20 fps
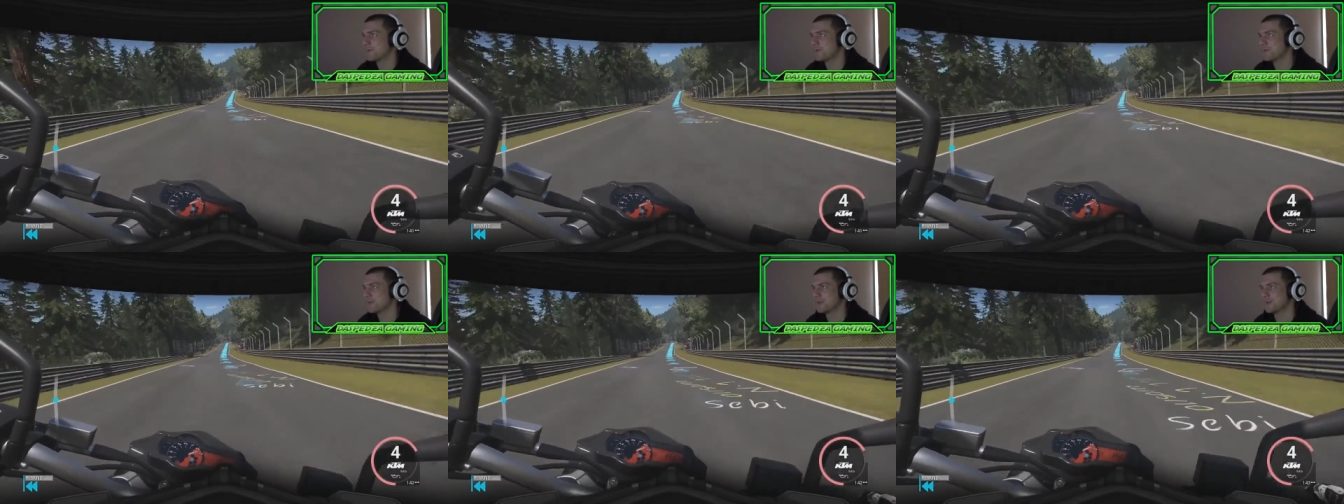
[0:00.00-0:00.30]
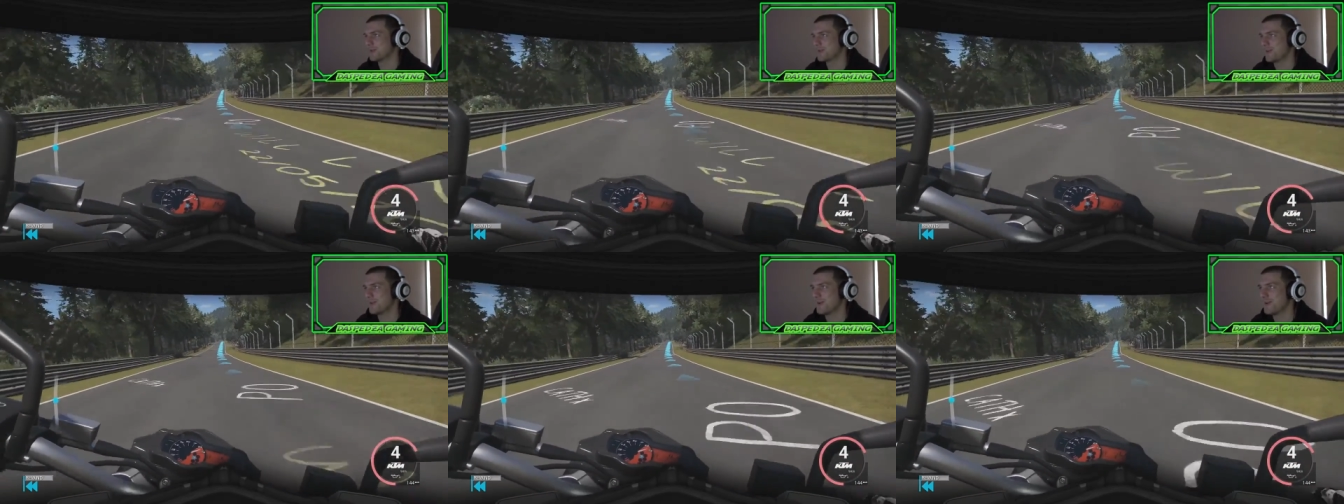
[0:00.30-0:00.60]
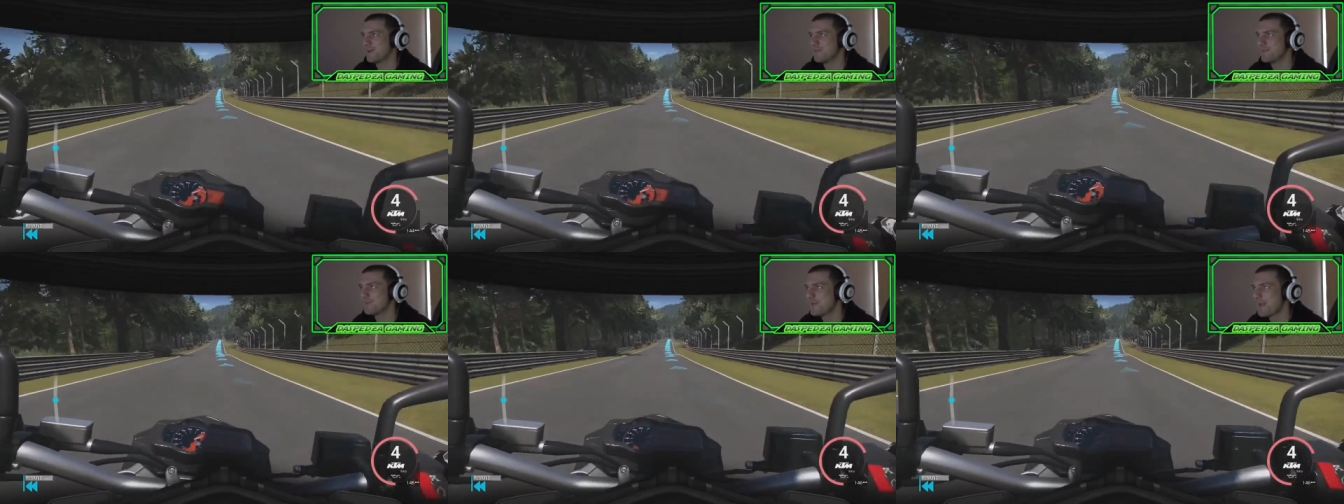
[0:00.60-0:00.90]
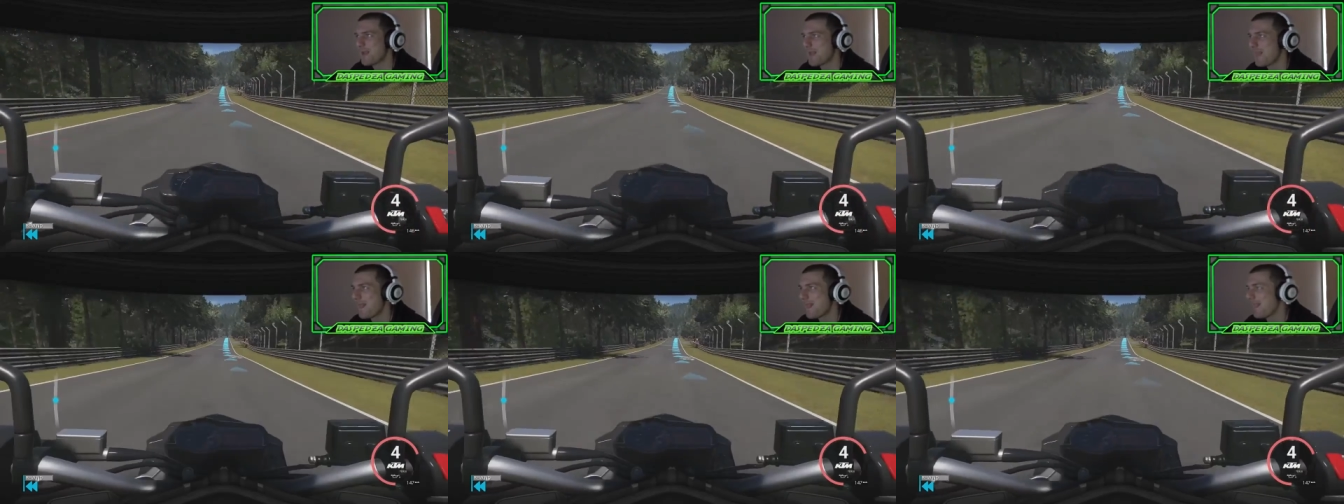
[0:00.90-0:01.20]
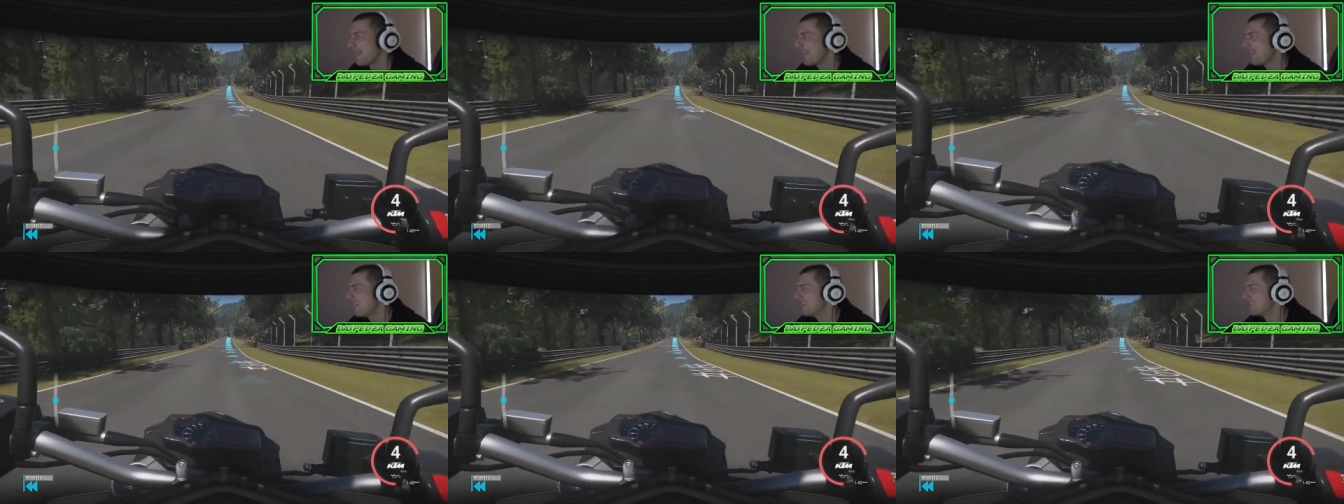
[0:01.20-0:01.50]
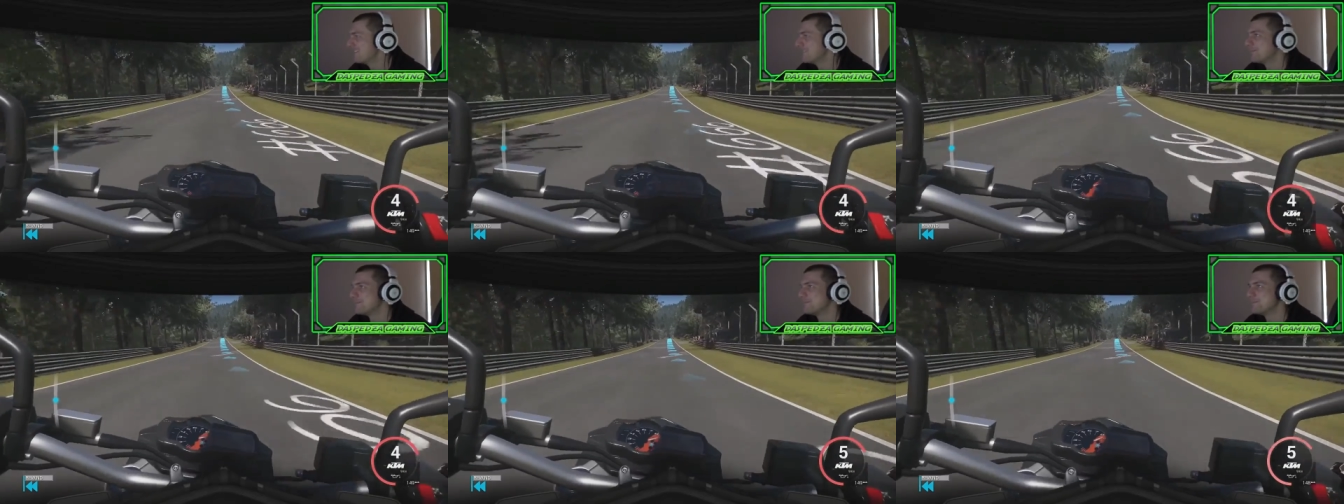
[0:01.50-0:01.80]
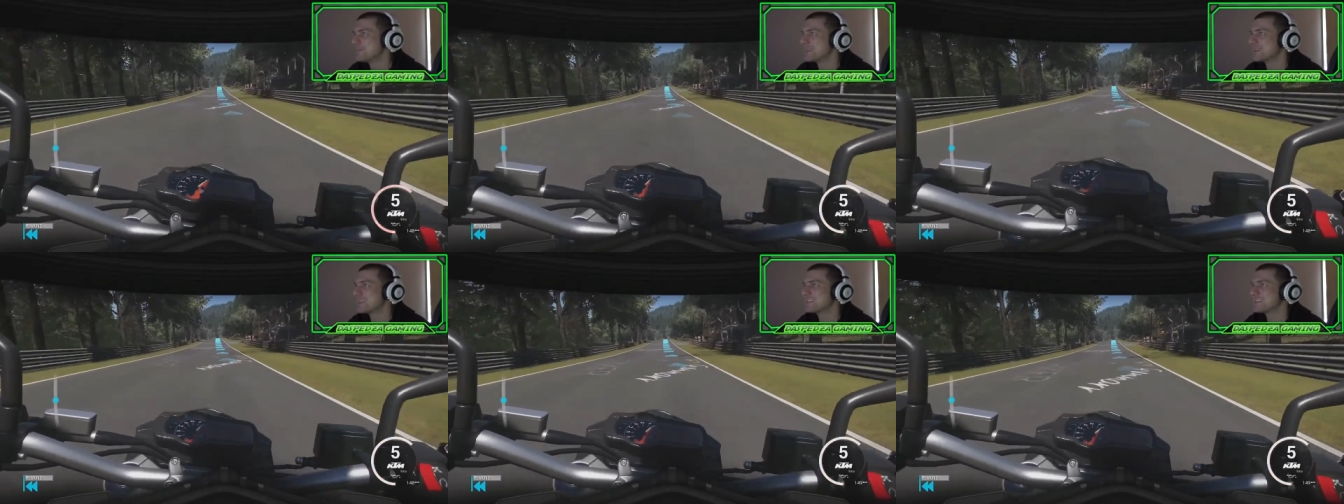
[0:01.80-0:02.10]
all the time.
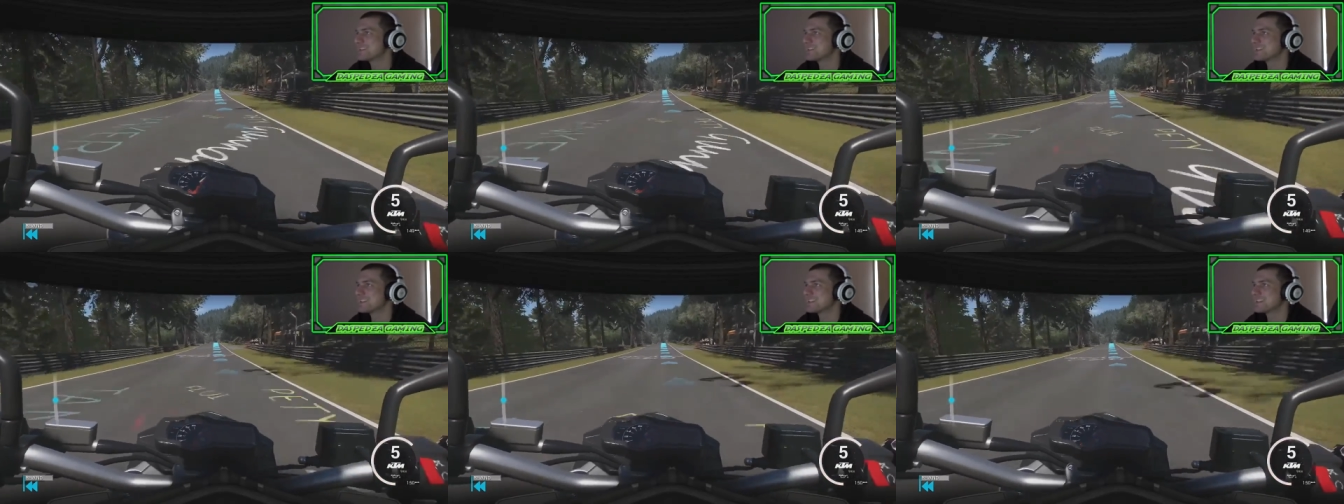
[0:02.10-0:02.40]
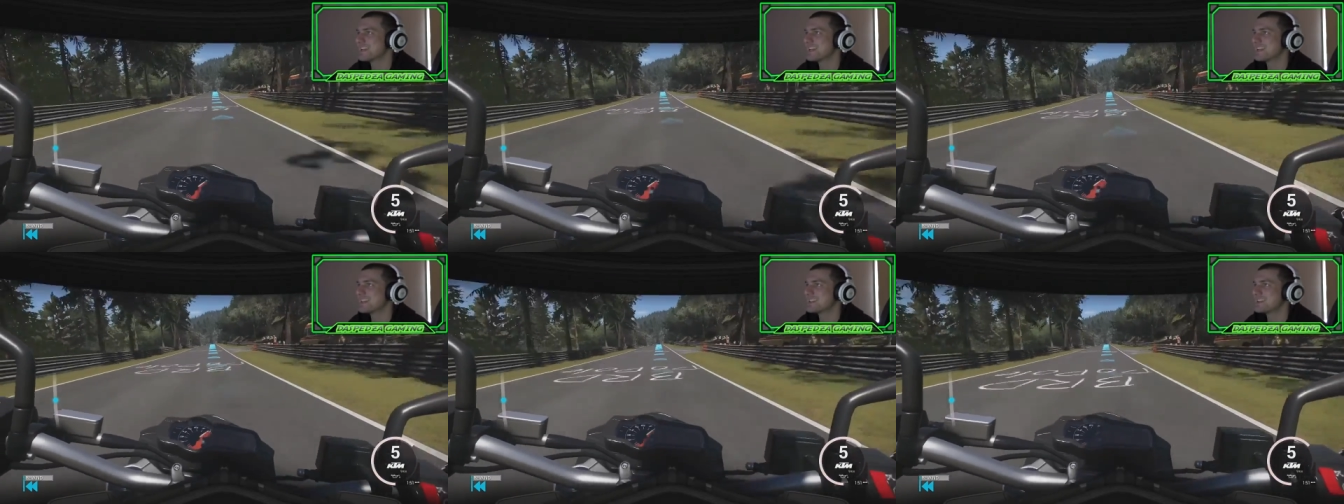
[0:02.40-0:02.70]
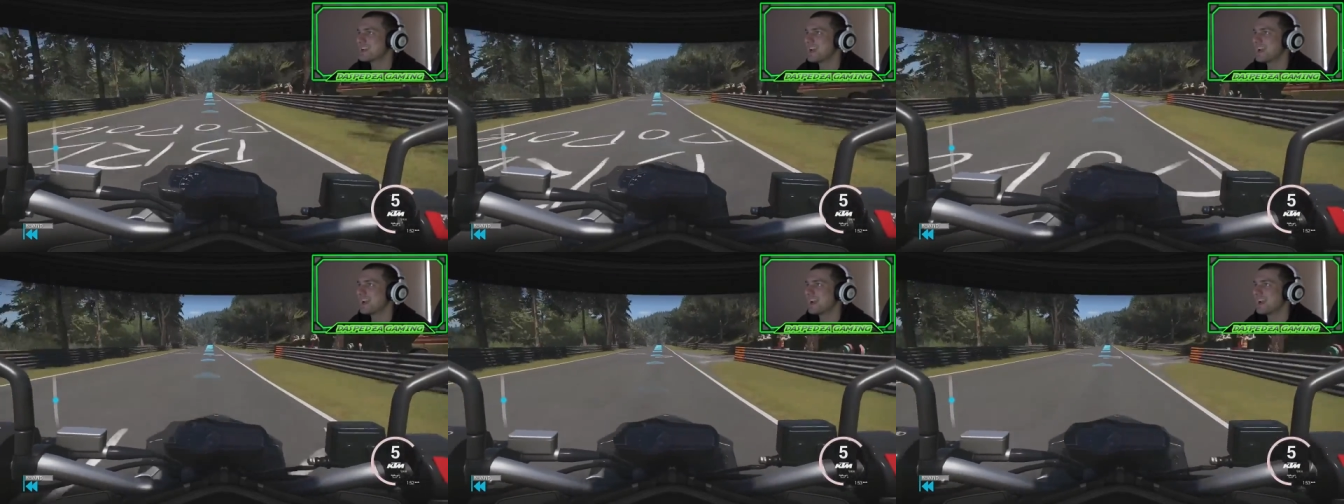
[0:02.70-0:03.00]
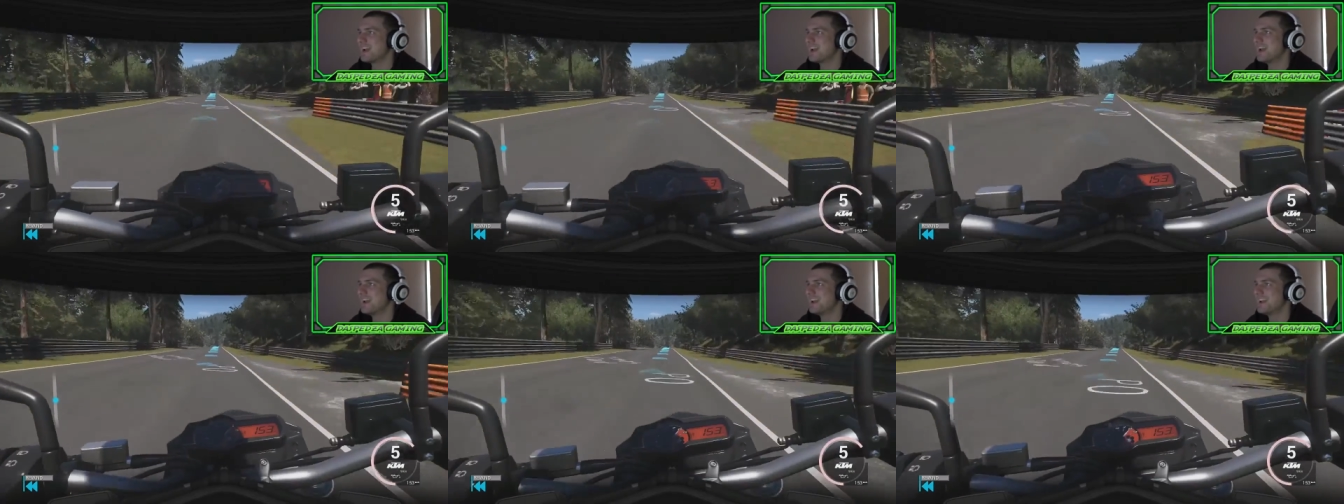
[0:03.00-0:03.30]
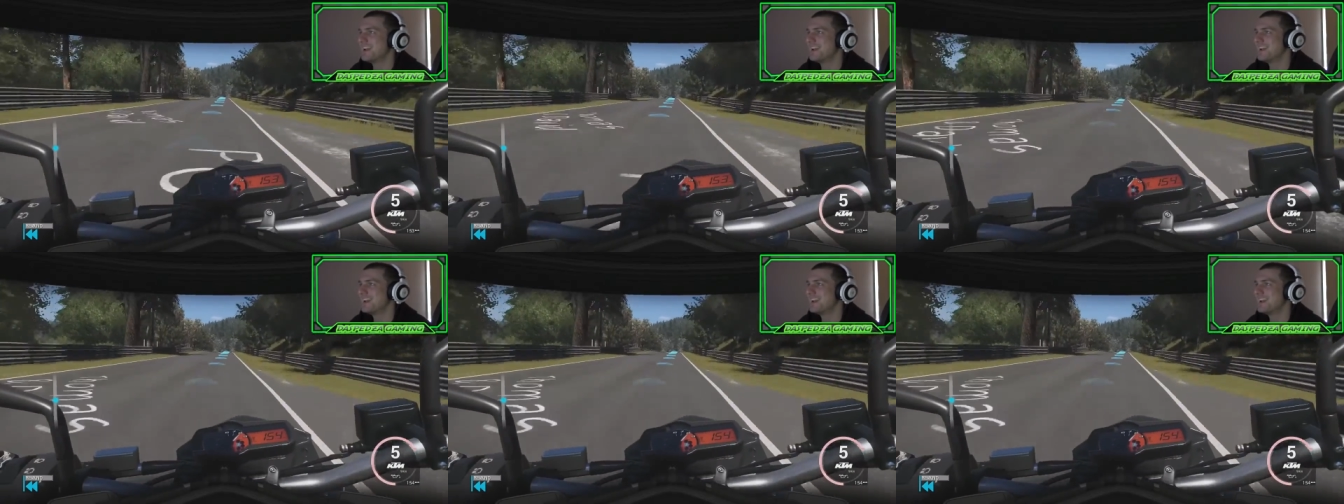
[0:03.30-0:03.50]
Because it's such a... Uh,